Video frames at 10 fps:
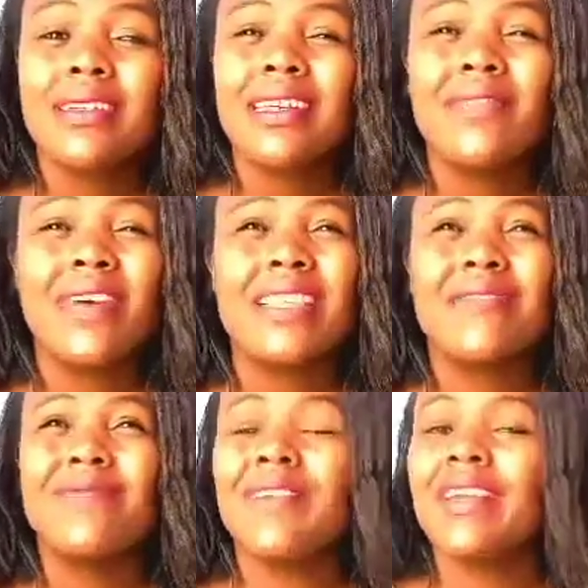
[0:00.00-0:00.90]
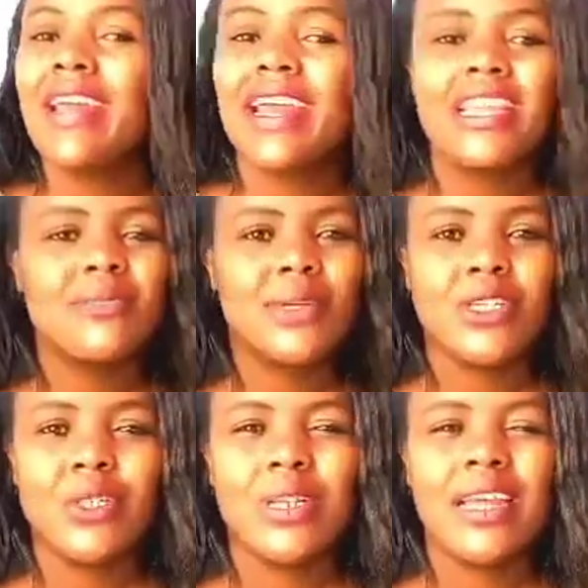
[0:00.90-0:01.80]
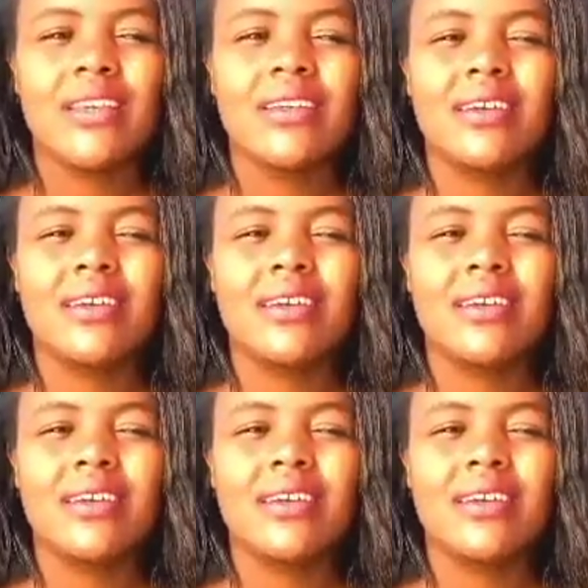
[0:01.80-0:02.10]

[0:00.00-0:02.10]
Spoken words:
give us very high expectation. Like,